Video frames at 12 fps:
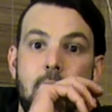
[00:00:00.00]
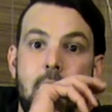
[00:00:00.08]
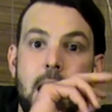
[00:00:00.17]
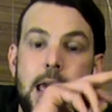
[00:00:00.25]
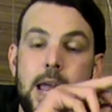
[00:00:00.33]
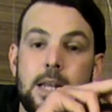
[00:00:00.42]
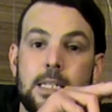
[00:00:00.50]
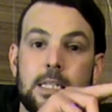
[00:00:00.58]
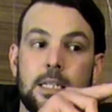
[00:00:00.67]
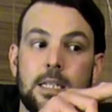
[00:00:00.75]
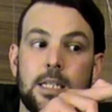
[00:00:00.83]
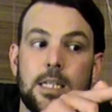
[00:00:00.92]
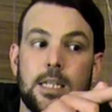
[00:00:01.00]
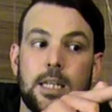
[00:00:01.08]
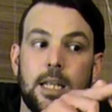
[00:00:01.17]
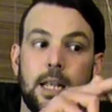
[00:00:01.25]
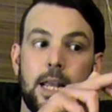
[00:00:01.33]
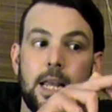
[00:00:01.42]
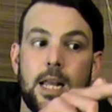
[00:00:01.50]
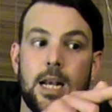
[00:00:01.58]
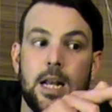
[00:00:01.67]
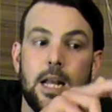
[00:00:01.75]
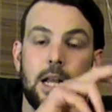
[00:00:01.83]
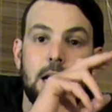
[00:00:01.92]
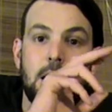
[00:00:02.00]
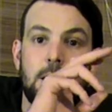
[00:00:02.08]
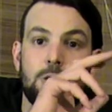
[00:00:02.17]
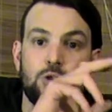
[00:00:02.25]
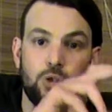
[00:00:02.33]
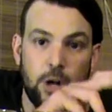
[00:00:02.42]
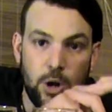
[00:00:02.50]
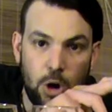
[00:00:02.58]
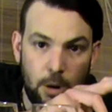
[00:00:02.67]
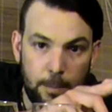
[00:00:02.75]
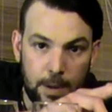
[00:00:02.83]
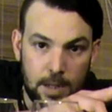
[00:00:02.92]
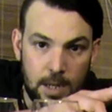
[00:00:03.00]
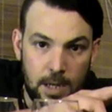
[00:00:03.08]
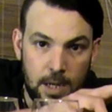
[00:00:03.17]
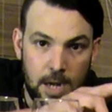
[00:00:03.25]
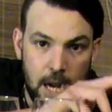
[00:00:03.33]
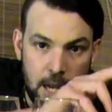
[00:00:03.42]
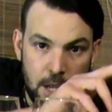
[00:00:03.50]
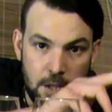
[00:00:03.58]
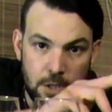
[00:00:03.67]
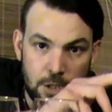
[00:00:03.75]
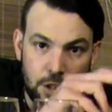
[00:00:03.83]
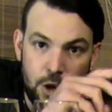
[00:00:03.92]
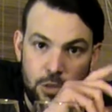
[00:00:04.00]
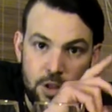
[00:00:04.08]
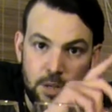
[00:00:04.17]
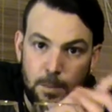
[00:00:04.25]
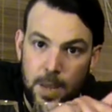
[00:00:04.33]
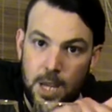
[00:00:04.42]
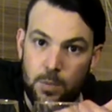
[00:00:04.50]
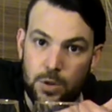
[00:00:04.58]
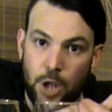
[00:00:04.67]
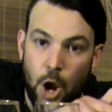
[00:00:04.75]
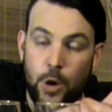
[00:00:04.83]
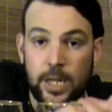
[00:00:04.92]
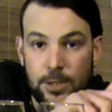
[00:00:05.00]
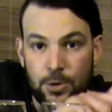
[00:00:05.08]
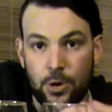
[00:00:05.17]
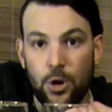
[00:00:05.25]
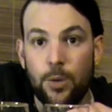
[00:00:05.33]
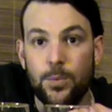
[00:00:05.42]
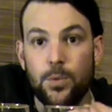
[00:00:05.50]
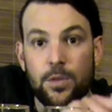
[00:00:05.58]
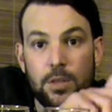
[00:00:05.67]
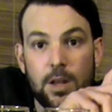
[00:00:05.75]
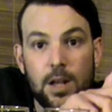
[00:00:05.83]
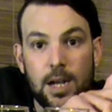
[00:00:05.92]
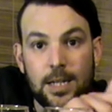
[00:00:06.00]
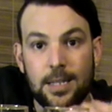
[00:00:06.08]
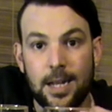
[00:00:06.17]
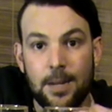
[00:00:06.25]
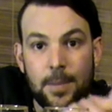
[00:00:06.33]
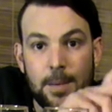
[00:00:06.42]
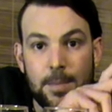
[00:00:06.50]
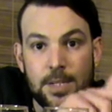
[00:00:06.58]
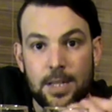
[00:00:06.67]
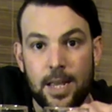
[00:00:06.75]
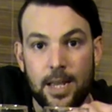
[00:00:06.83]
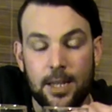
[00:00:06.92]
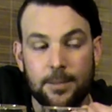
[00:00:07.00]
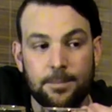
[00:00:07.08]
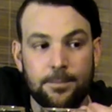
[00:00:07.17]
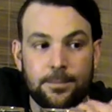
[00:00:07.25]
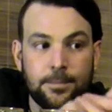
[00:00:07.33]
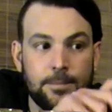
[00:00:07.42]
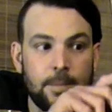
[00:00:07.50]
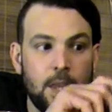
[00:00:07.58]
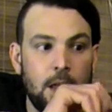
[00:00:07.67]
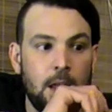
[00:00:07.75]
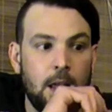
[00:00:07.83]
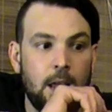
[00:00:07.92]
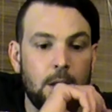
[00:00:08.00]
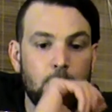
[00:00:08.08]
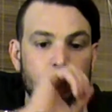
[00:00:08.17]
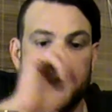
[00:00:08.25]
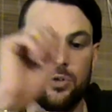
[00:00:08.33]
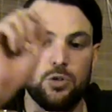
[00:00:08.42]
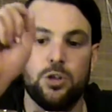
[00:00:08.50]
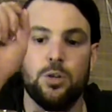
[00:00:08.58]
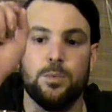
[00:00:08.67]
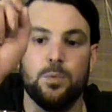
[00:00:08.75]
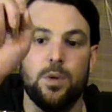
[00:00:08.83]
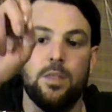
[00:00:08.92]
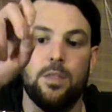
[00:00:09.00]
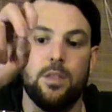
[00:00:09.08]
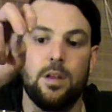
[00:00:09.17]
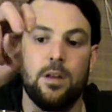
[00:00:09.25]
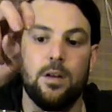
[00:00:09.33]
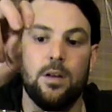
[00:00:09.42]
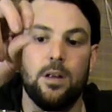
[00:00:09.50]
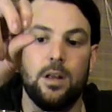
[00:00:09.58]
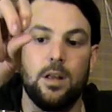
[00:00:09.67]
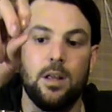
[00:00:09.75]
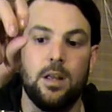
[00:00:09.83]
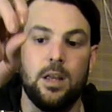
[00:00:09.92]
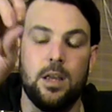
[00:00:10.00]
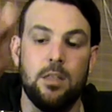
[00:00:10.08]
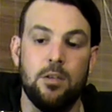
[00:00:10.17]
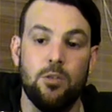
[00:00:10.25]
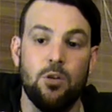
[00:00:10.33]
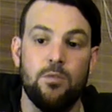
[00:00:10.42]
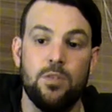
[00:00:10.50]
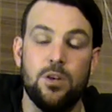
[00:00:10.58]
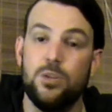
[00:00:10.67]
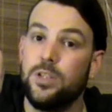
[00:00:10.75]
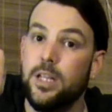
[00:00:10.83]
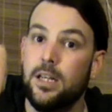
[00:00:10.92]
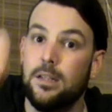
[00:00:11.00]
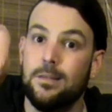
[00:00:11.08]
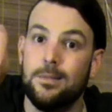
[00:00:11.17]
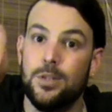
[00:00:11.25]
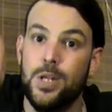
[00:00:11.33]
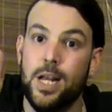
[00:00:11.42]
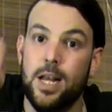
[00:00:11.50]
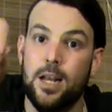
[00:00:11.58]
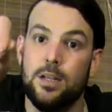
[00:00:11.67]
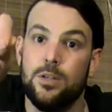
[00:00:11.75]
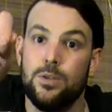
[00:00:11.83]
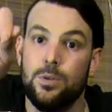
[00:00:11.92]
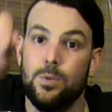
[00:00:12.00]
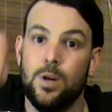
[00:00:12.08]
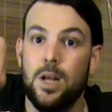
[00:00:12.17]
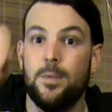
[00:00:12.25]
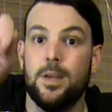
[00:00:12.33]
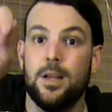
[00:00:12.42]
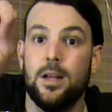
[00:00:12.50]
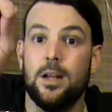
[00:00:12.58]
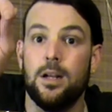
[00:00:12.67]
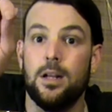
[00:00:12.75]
and in dry hop. So this beer was only dry hopped with Atunum and Mosaic. It was not dry hopped with either of the New Zealand's Kahatu, Waimea,